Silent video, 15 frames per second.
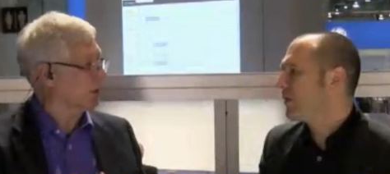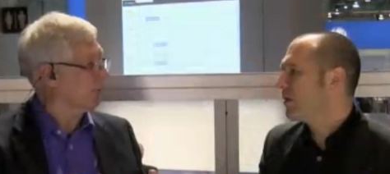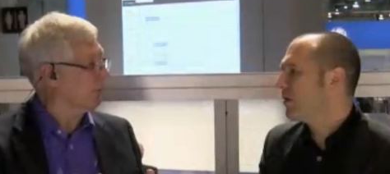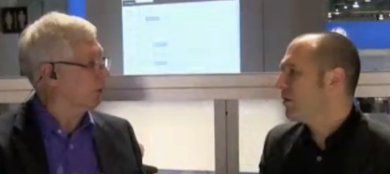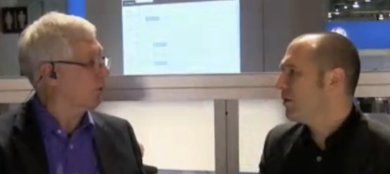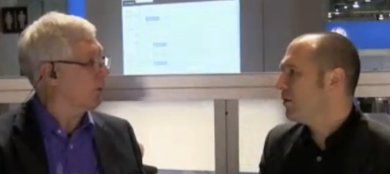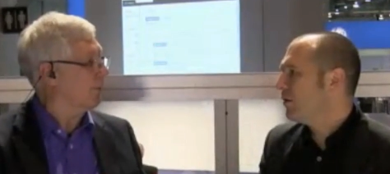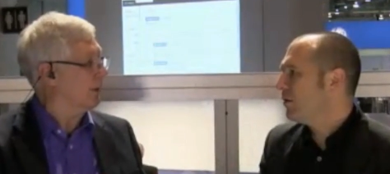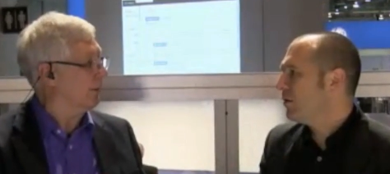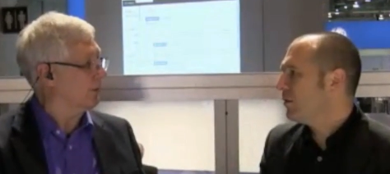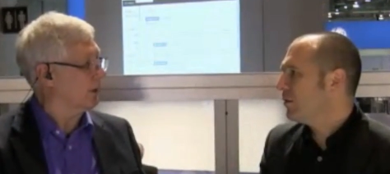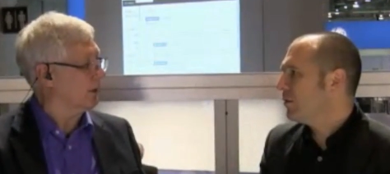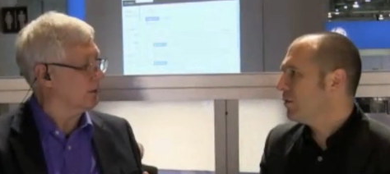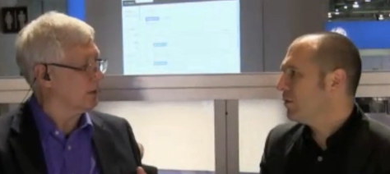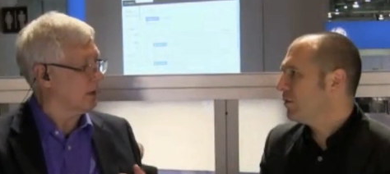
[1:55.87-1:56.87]
Speaker 1: of equipment
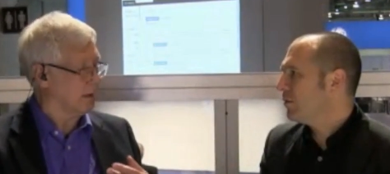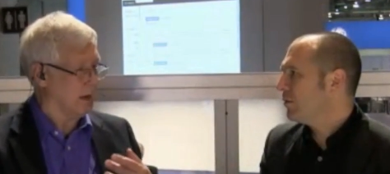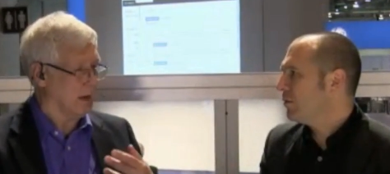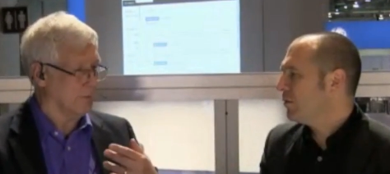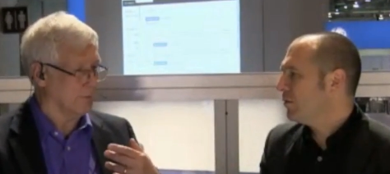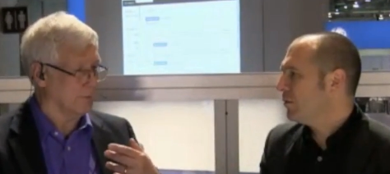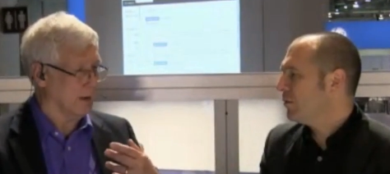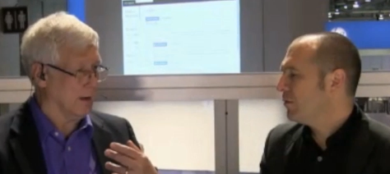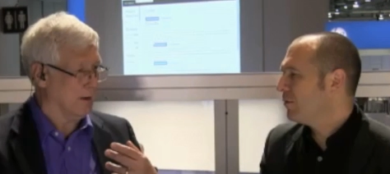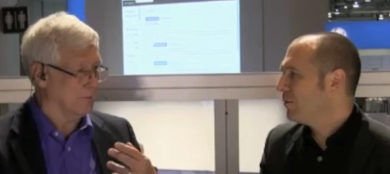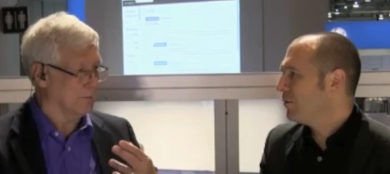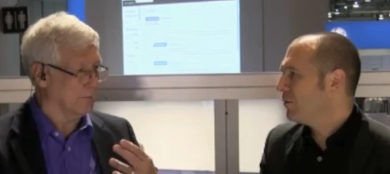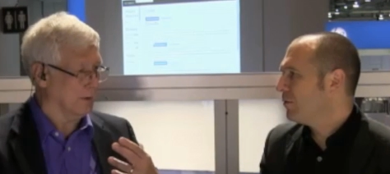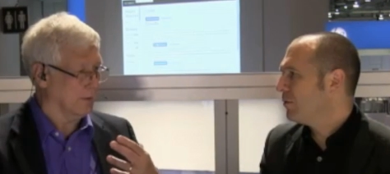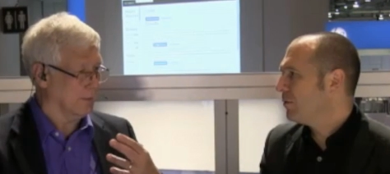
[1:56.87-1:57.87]
that, that have,
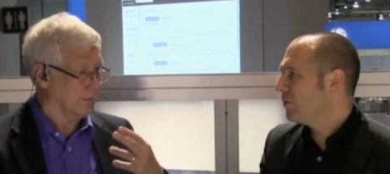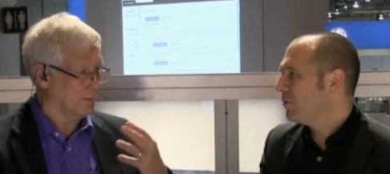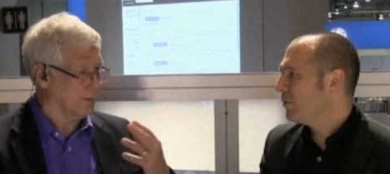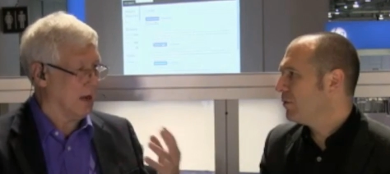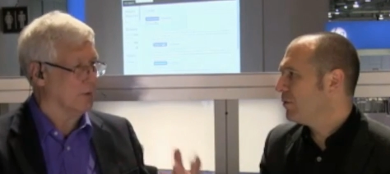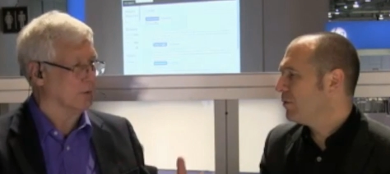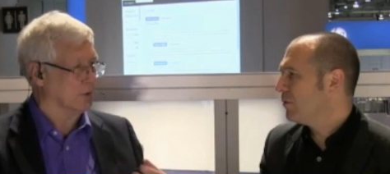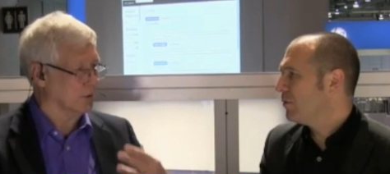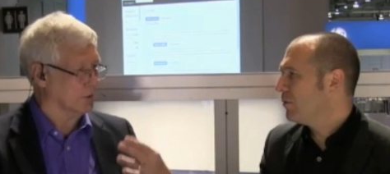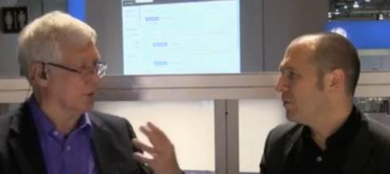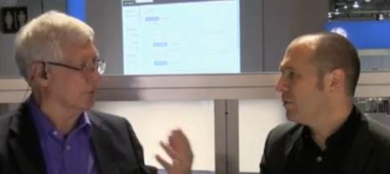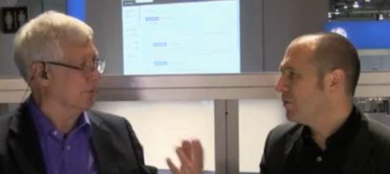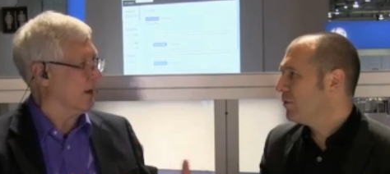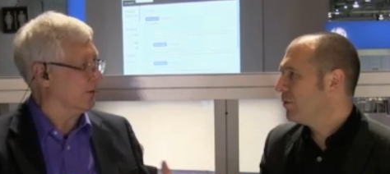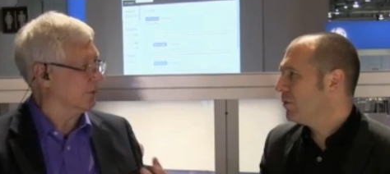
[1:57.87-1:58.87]
have uh, thousands
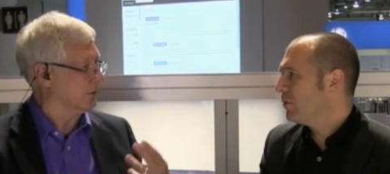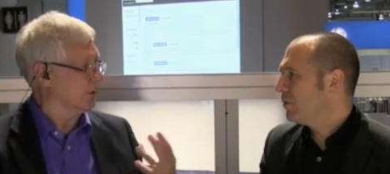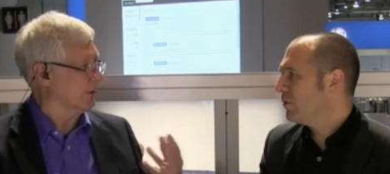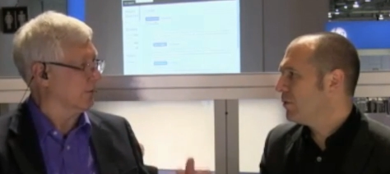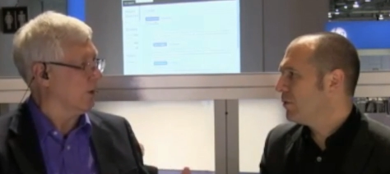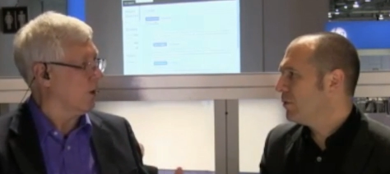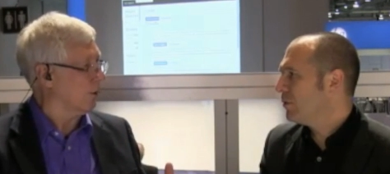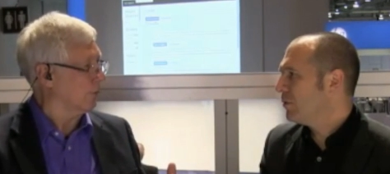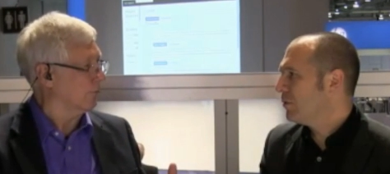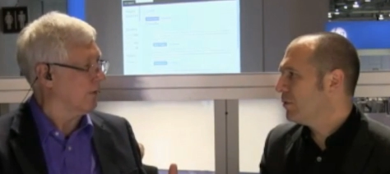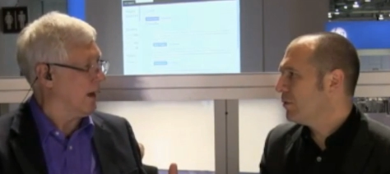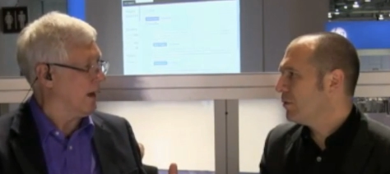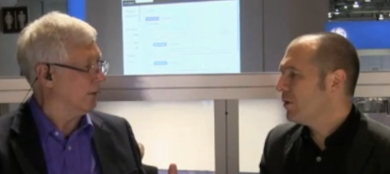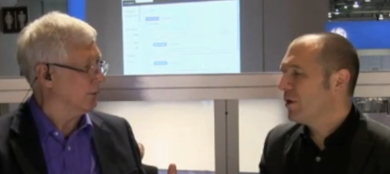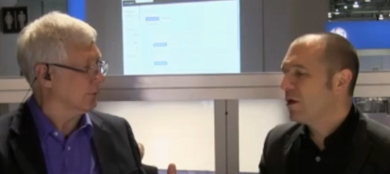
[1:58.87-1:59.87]
and thousands of log
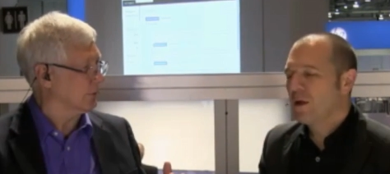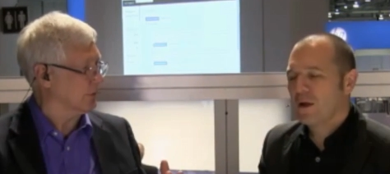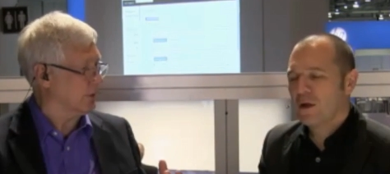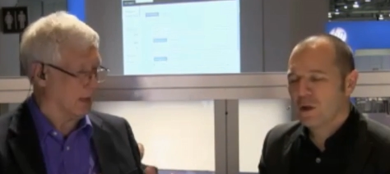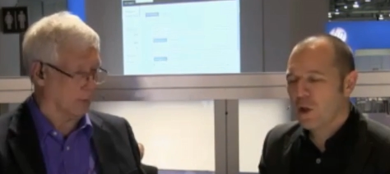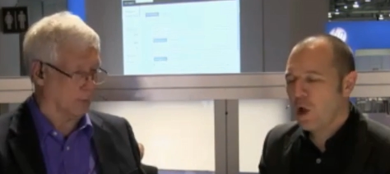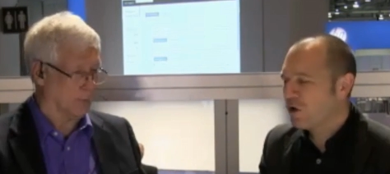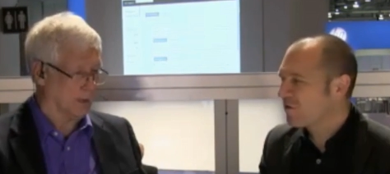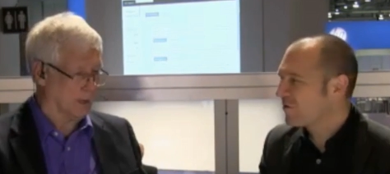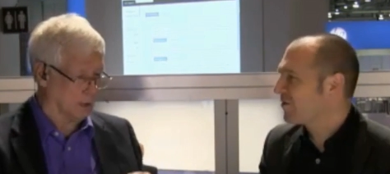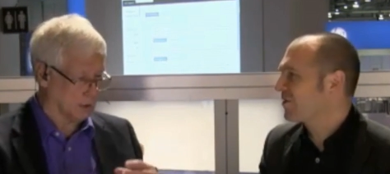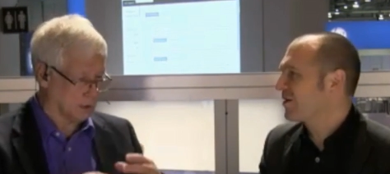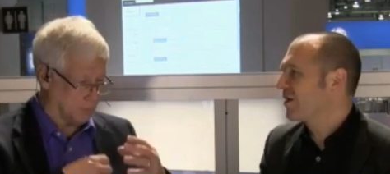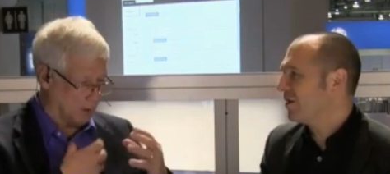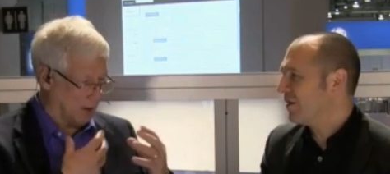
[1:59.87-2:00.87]
files that Logs are being
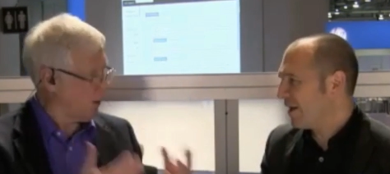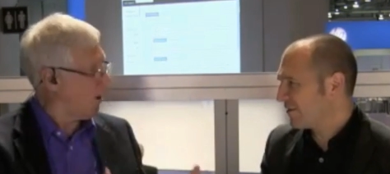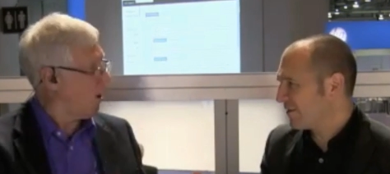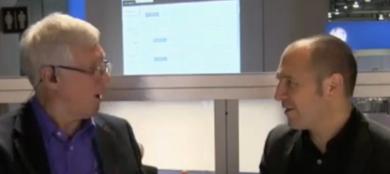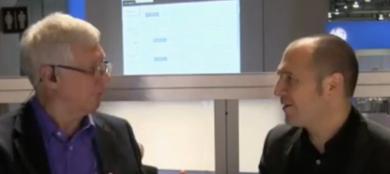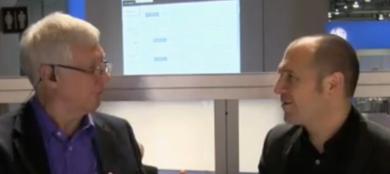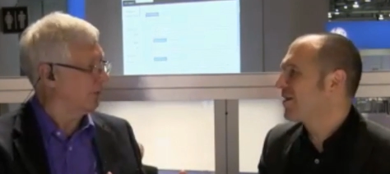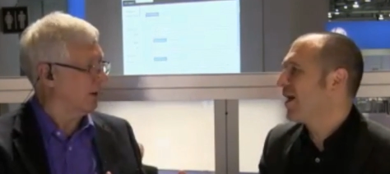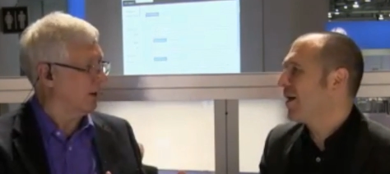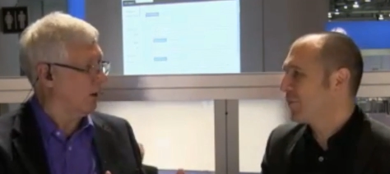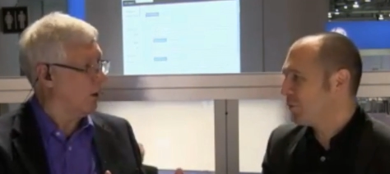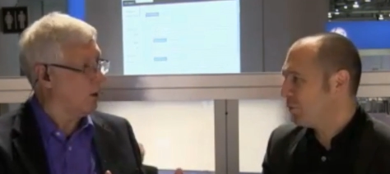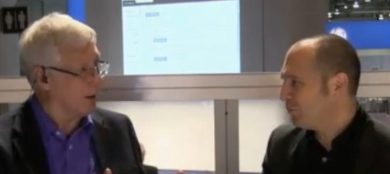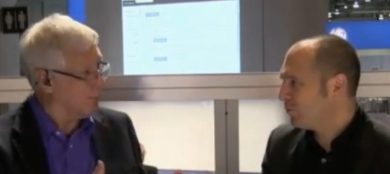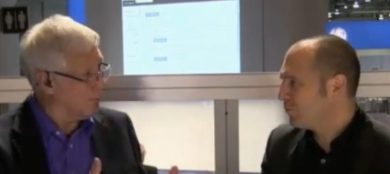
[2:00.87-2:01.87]
spun off uh,
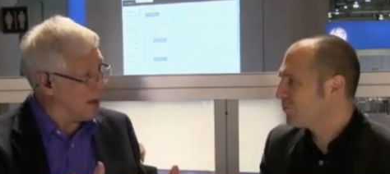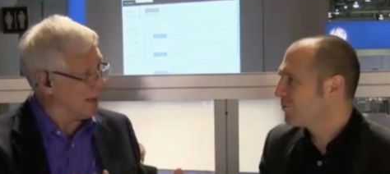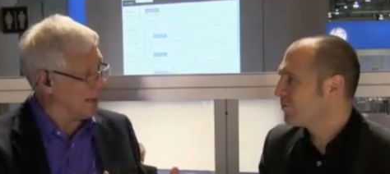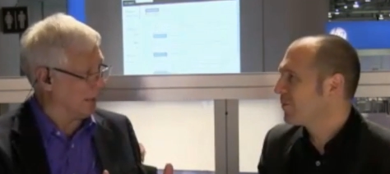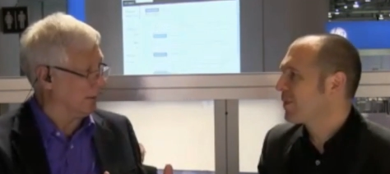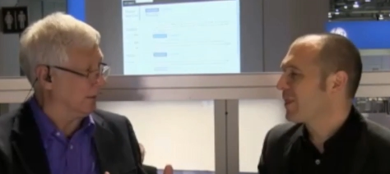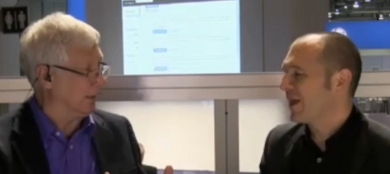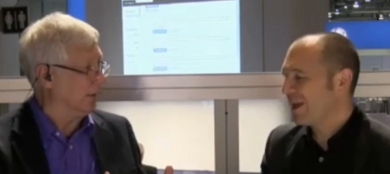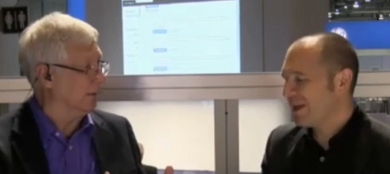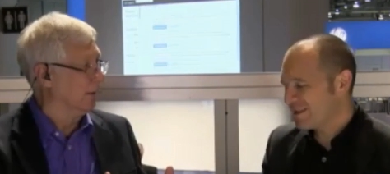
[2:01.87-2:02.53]
automatically.